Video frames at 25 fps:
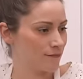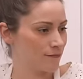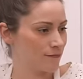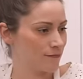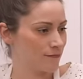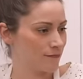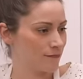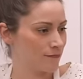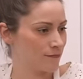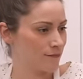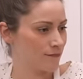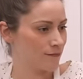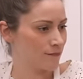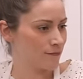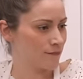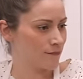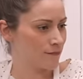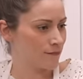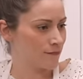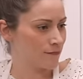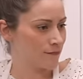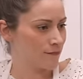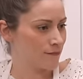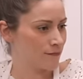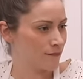
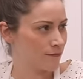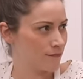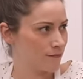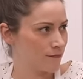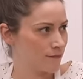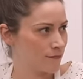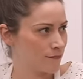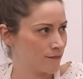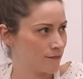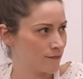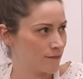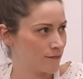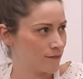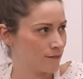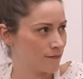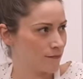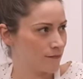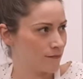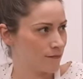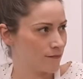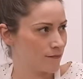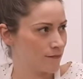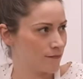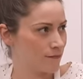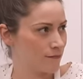
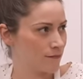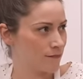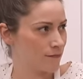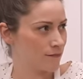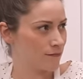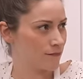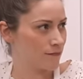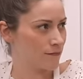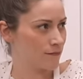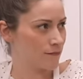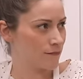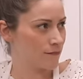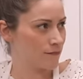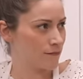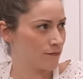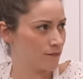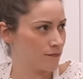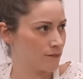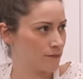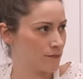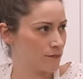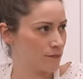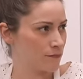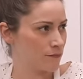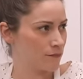
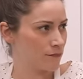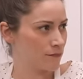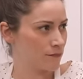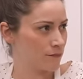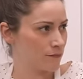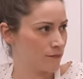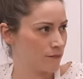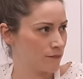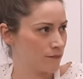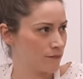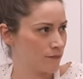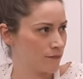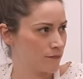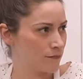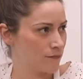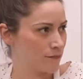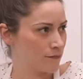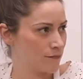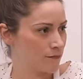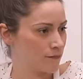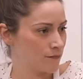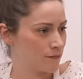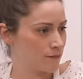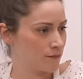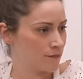
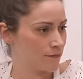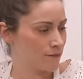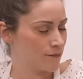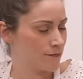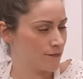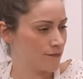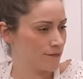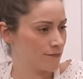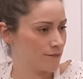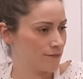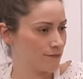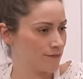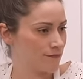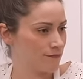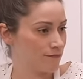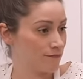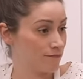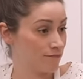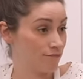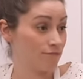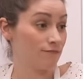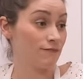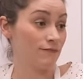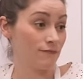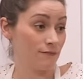
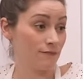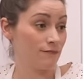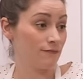The person shown says nothing.